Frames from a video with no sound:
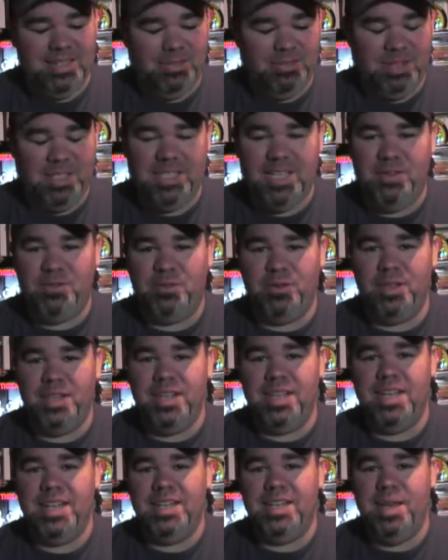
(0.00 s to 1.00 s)
receipt for
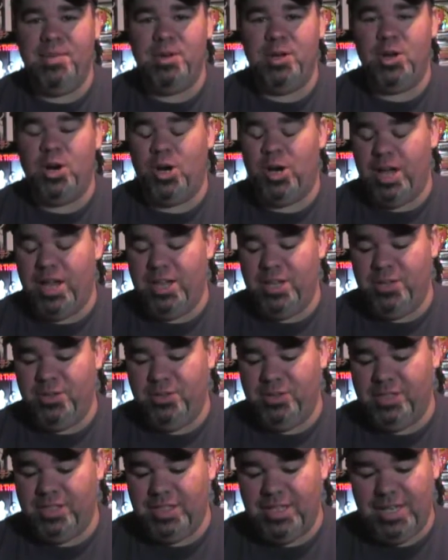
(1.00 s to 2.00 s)
the debit card I
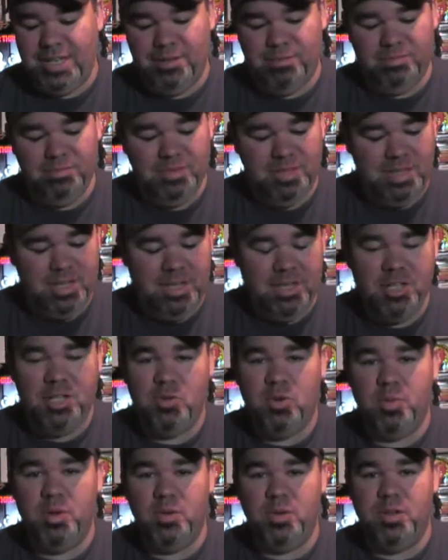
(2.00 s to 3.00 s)
used,
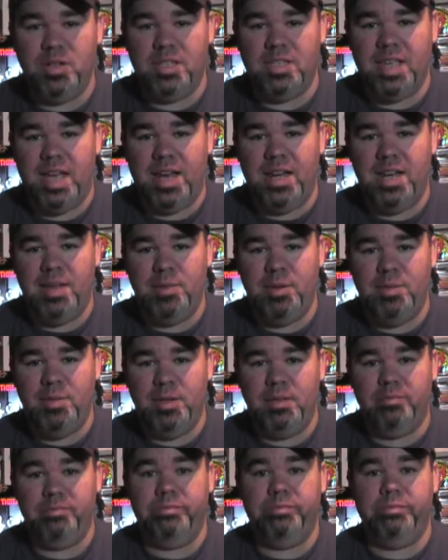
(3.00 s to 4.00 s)
she won't be real excited at me,
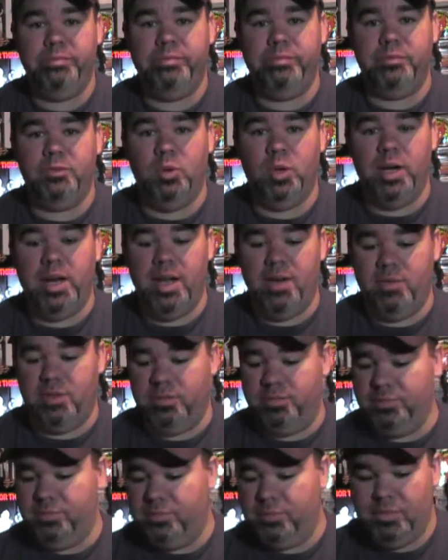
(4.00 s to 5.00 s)
but
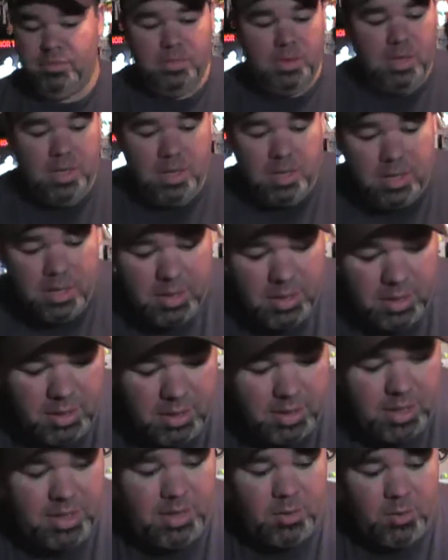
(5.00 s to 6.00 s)
whatever.
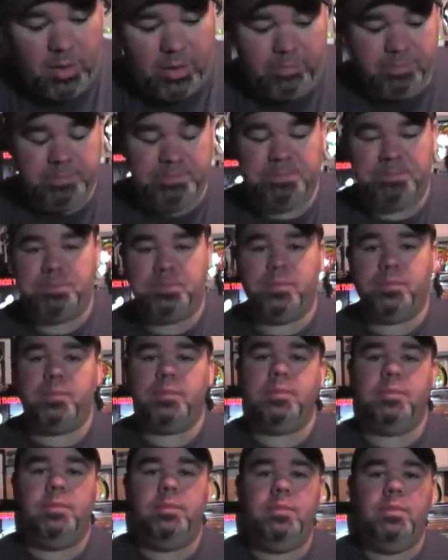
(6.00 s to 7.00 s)
Anyway,
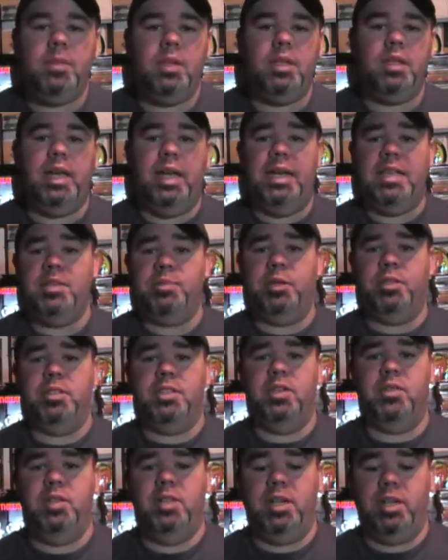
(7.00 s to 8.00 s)
as
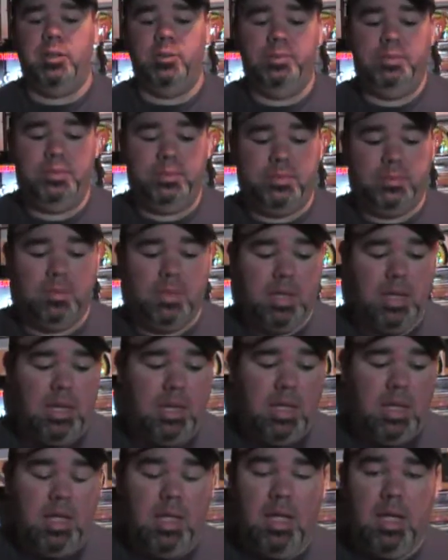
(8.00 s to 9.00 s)
most of you know,
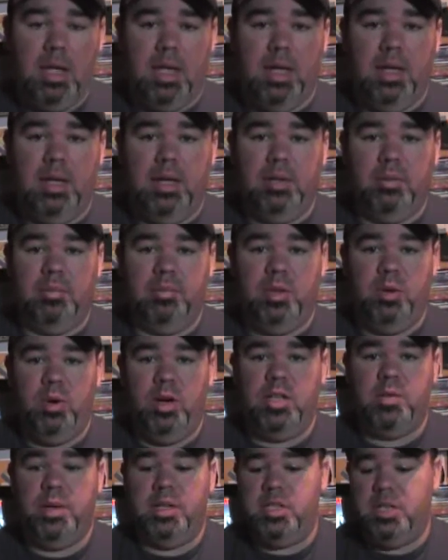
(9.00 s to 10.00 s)
that
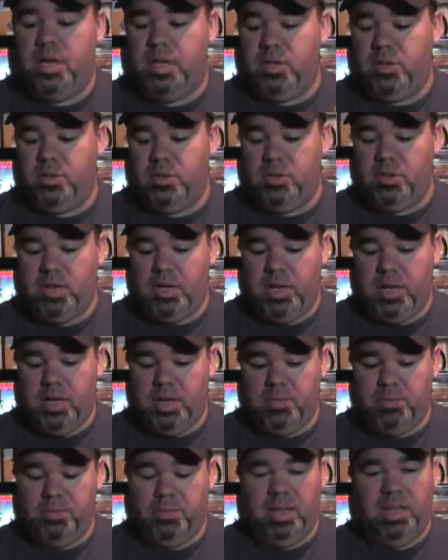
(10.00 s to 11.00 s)
watch my channel,
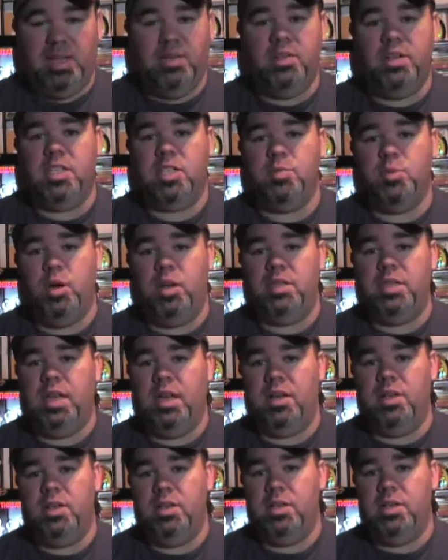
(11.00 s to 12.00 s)
I live in a small
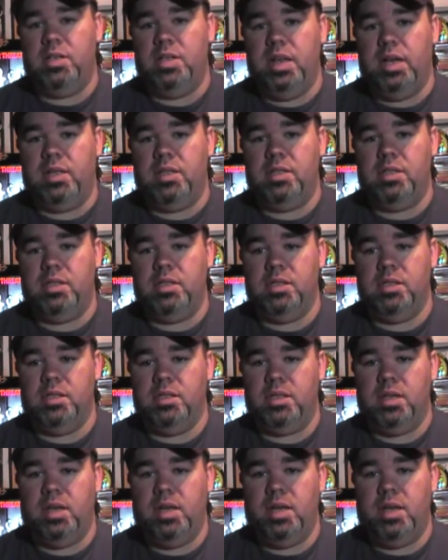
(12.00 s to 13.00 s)
town here in
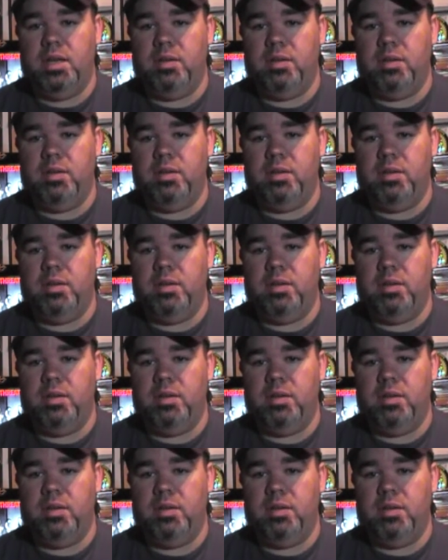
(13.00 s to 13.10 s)
Texas.